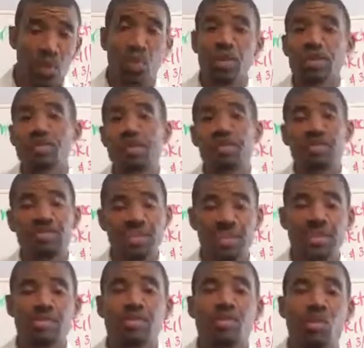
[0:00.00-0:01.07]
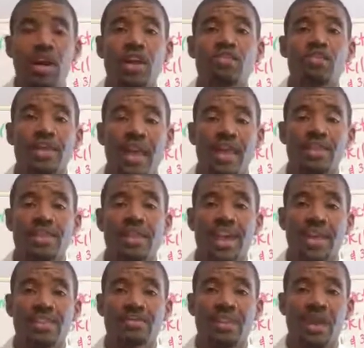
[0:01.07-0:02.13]
or the PPV, CPV, whatever that
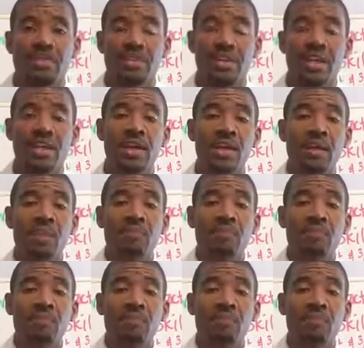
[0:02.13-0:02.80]
case may be,